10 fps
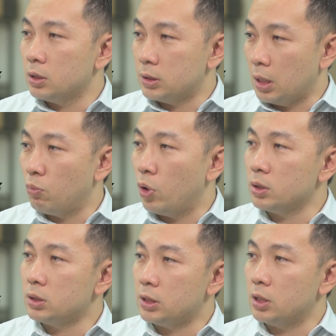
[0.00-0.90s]

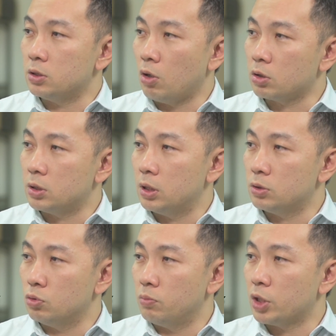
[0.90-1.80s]
someone, see a doctor
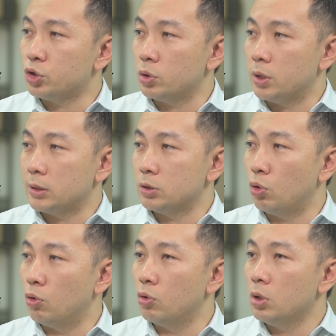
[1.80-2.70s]
to make sure there's
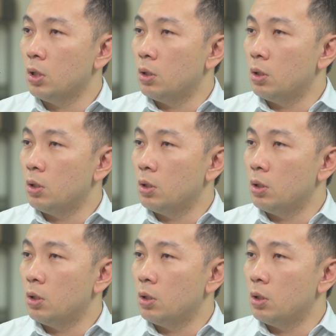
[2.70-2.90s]
no